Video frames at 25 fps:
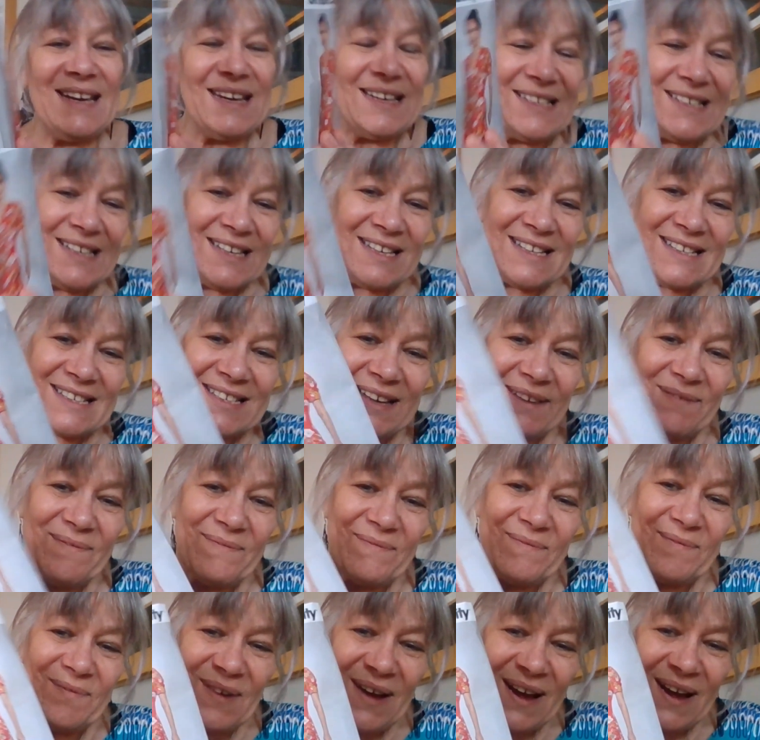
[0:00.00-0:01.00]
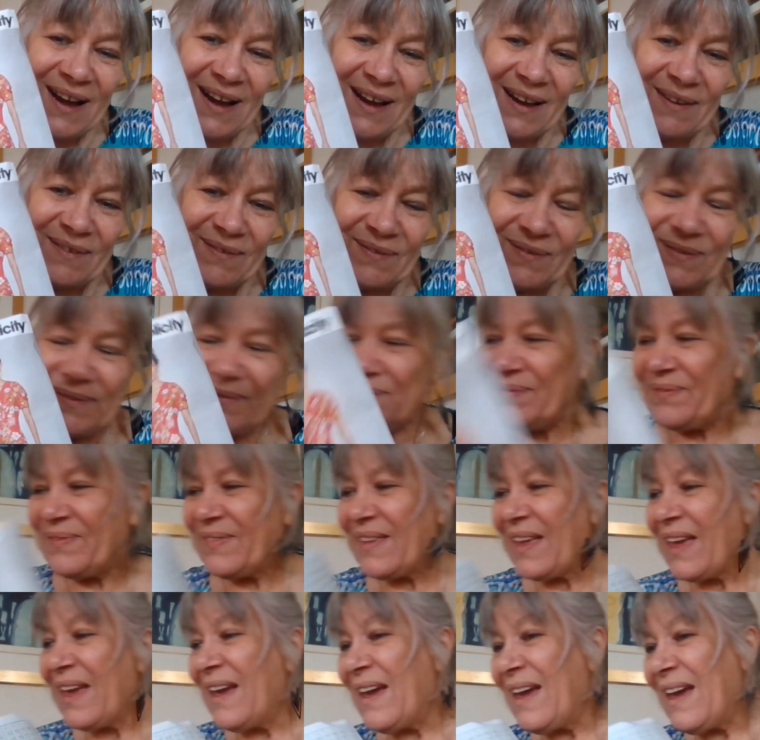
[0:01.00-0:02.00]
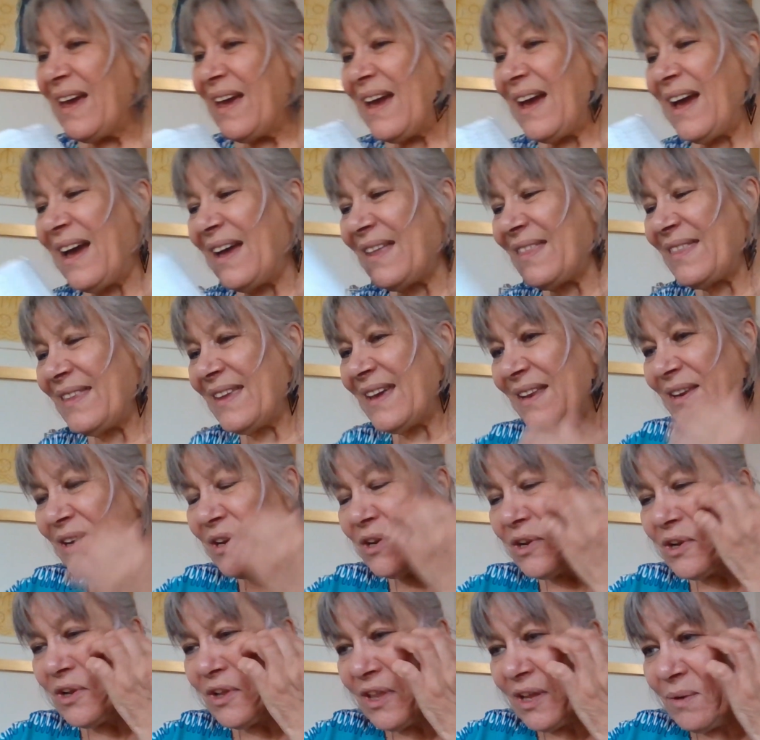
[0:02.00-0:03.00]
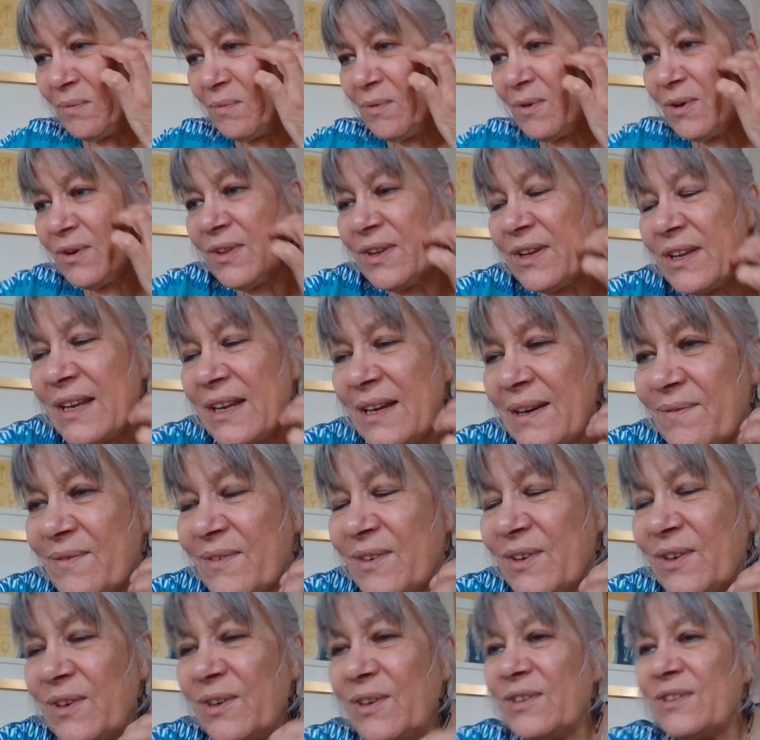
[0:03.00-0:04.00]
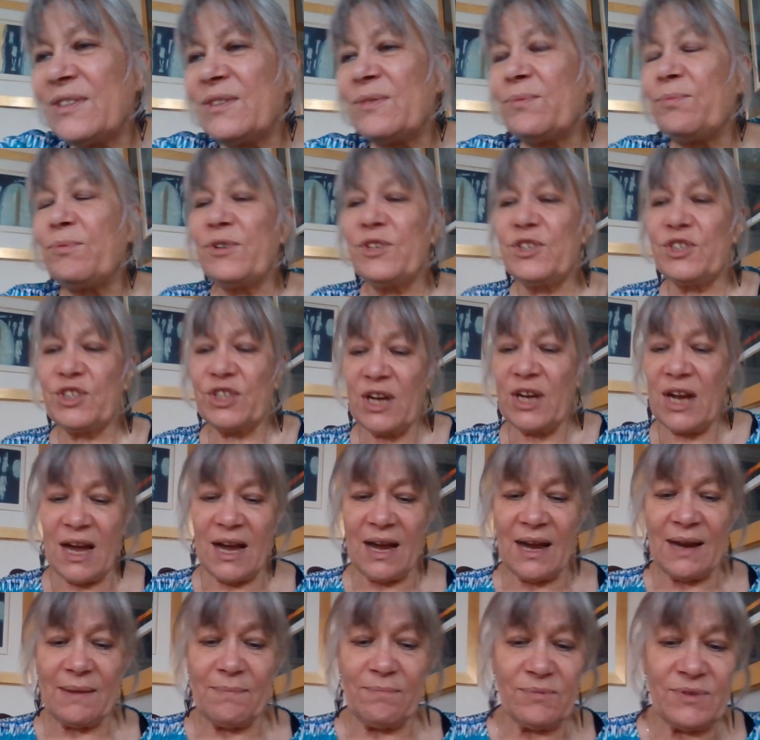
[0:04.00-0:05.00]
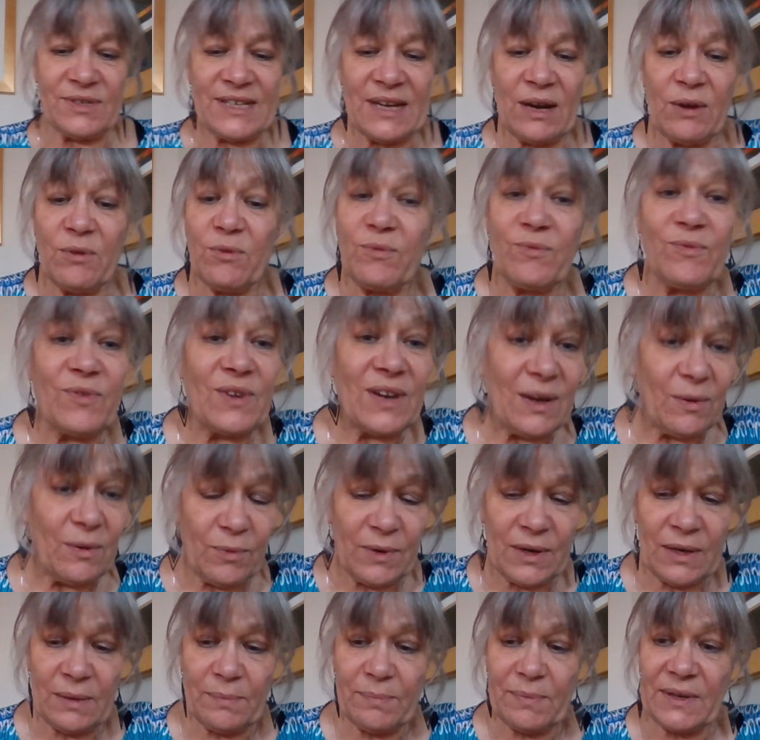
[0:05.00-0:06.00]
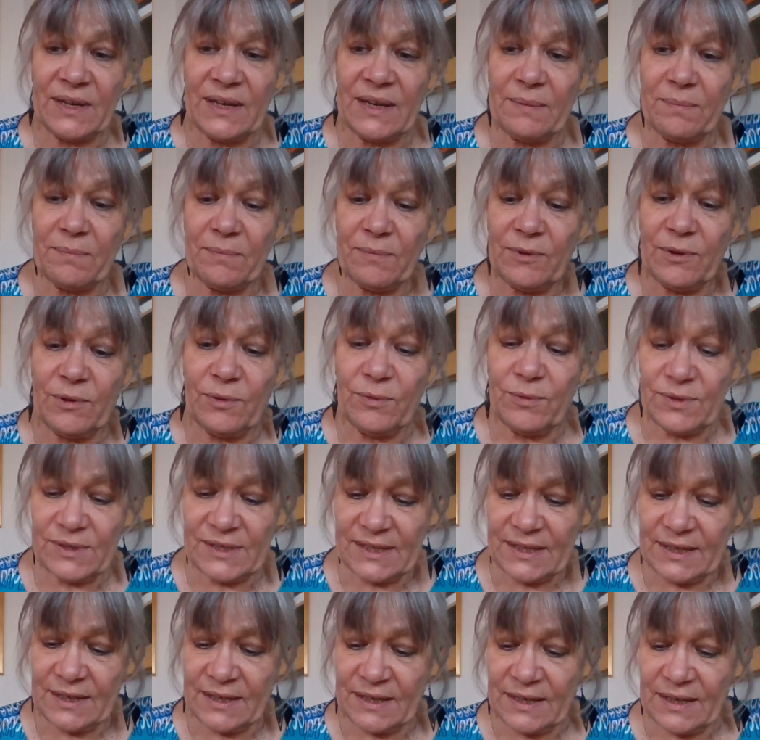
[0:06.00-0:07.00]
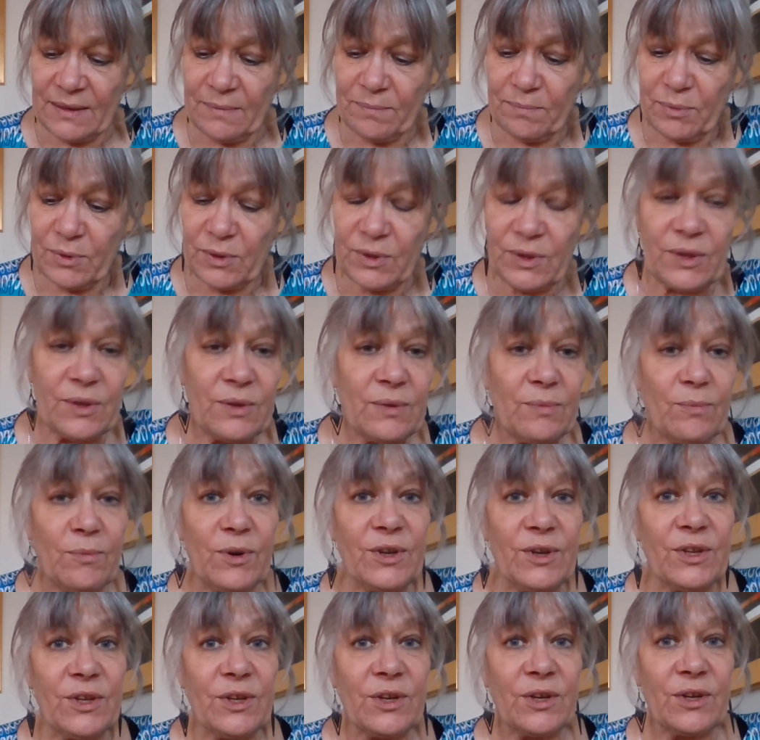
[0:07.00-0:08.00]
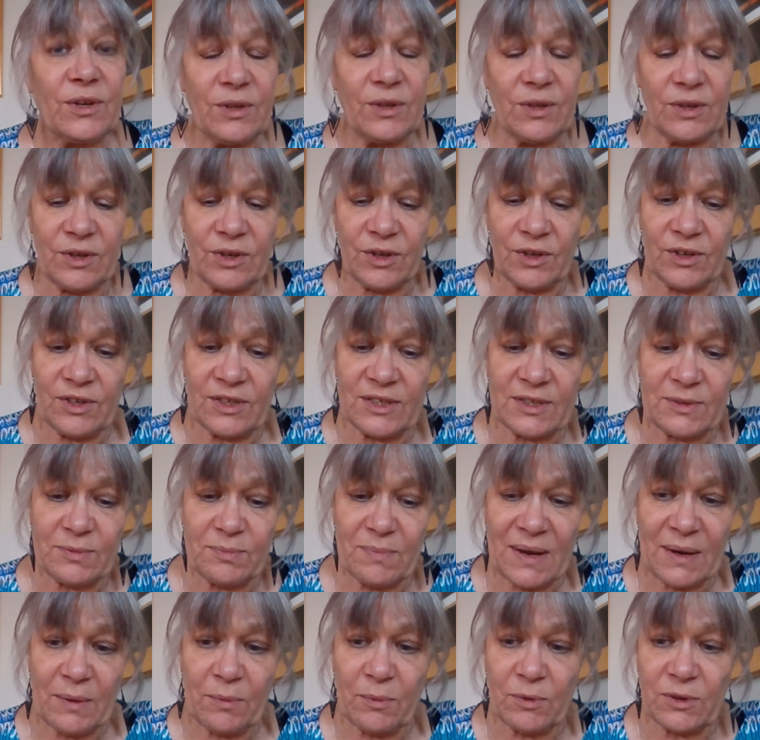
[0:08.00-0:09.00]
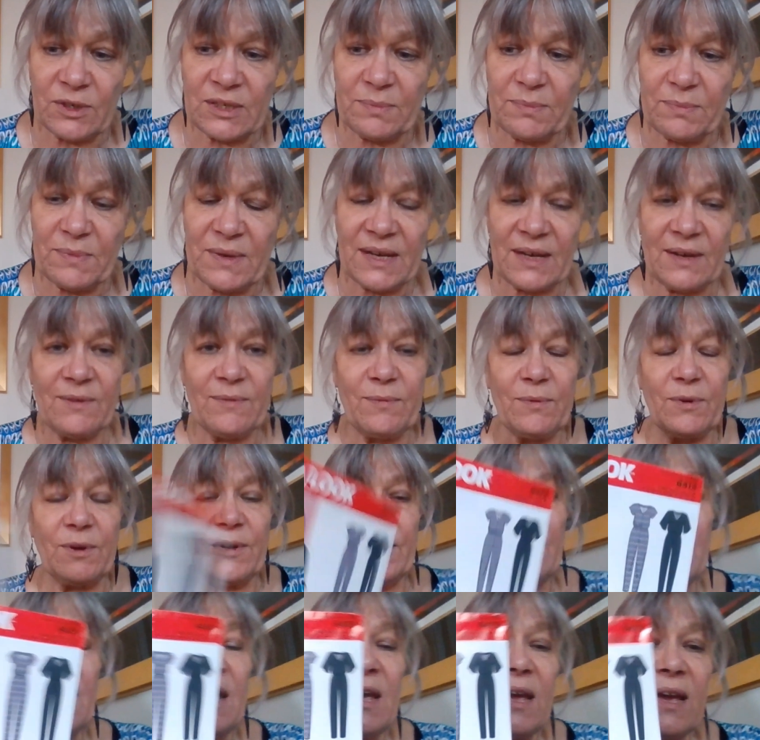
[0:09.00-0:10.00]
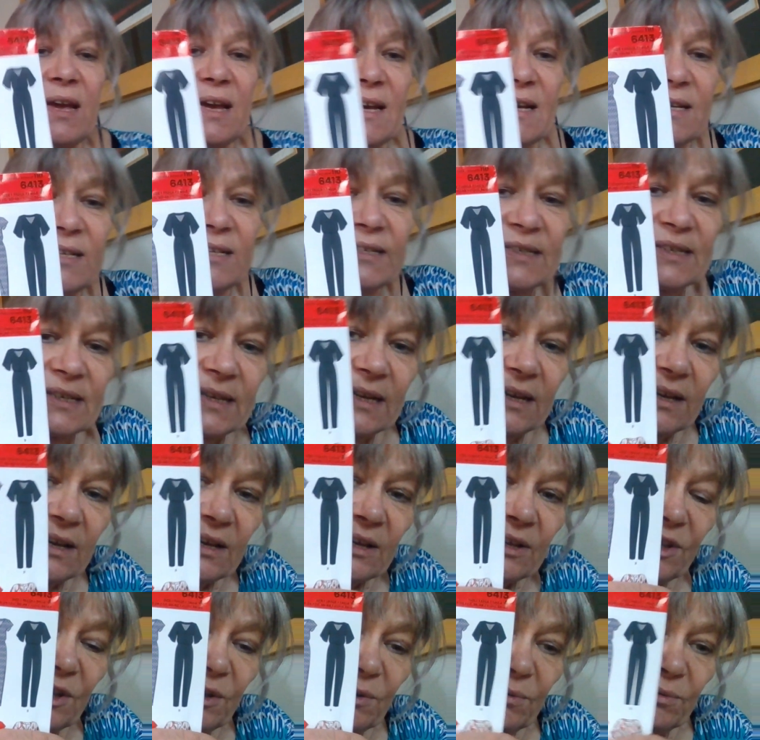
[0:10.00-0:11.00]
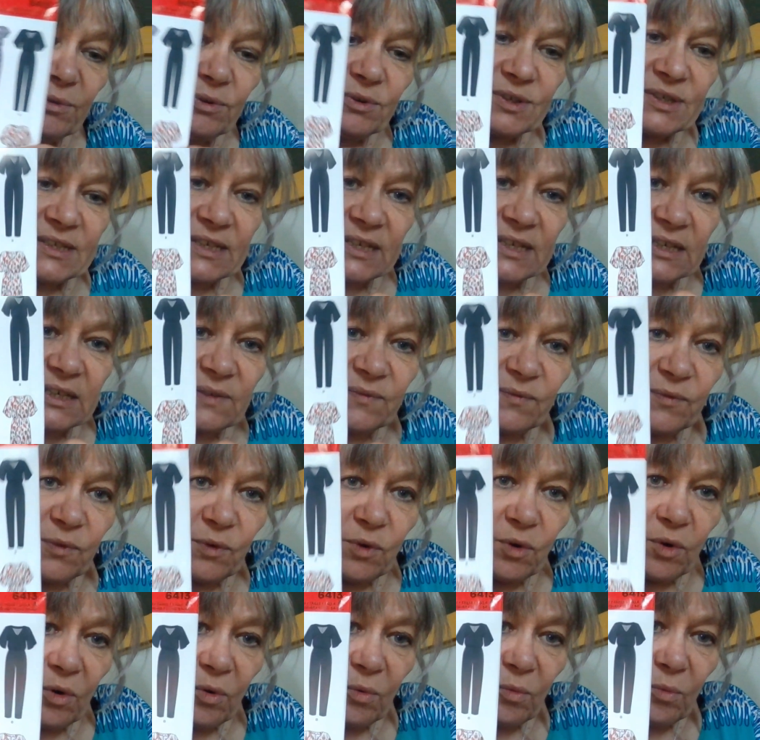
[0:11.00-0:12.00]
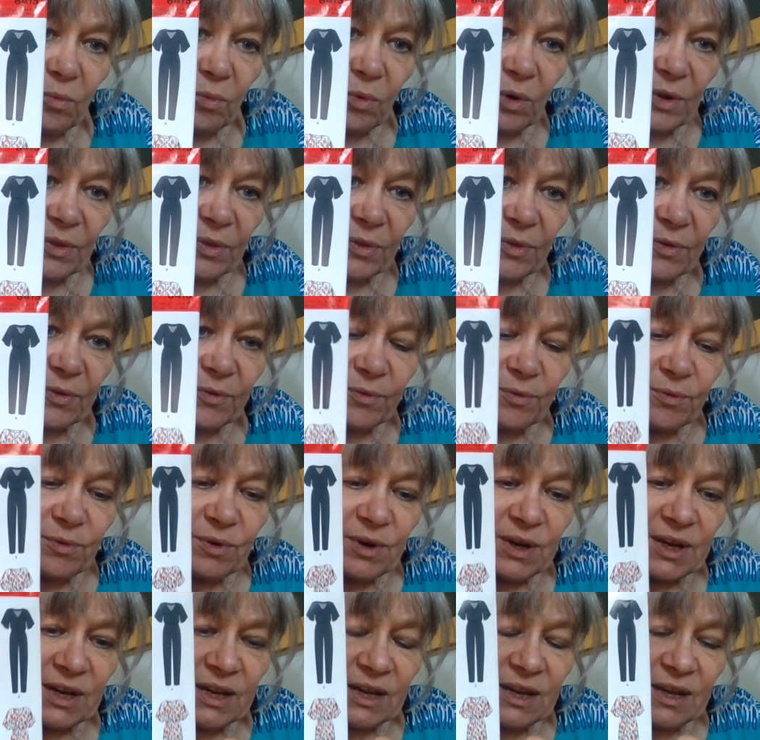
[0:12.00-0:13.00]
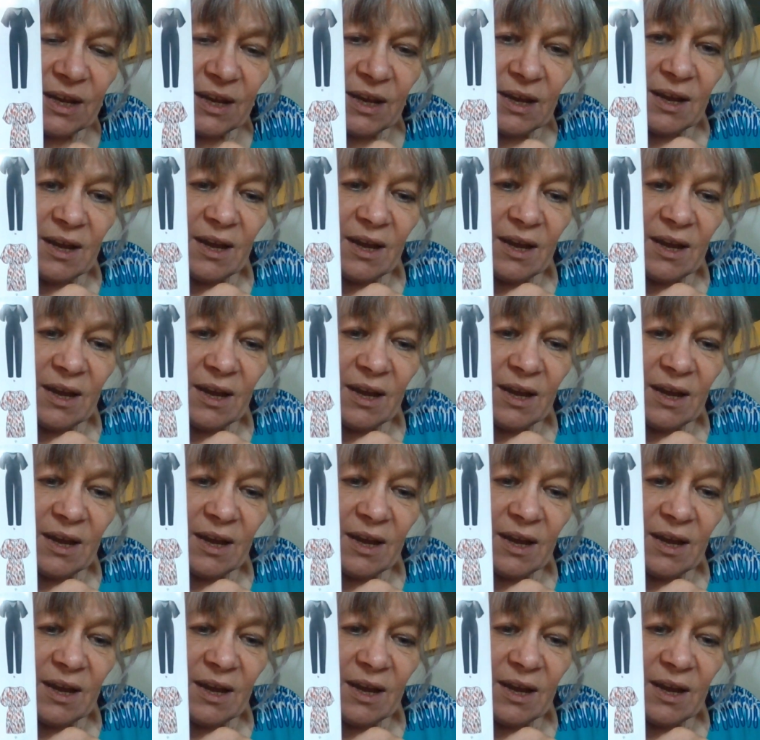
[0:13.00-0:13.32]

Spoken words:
8875. And then another one that I've got, which I'm doubtful I will be using, but one of the girls might want to make one, is New Look 6413.